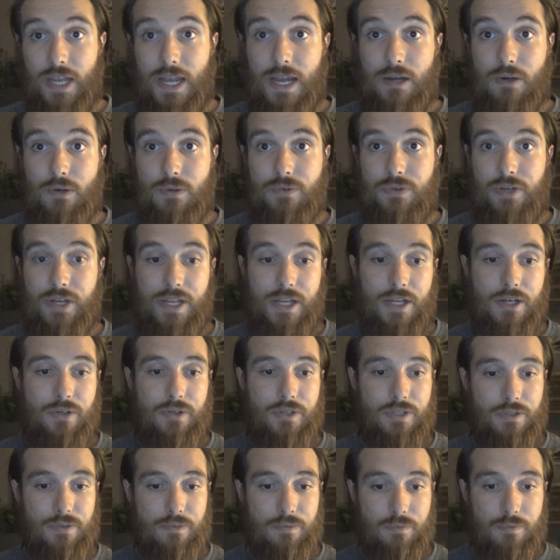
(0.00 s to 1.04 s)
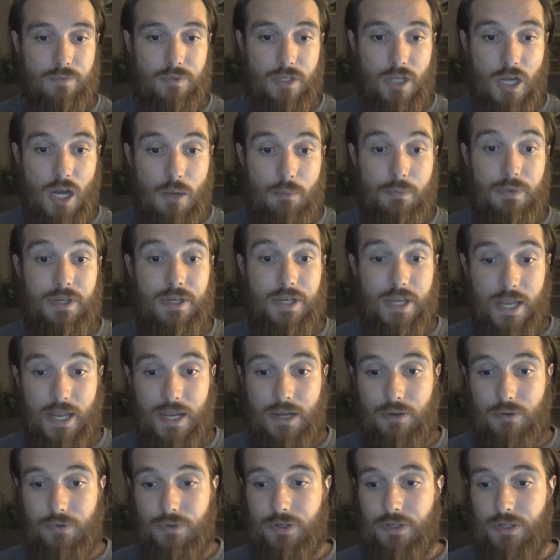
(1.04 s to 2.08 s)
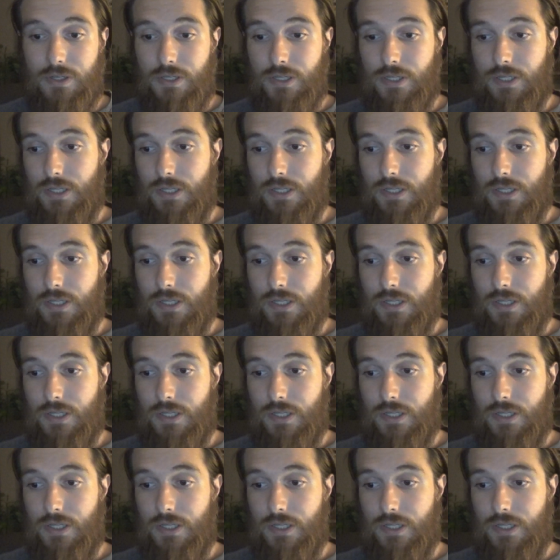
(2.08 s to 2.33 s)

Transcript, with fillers: out now and calming down.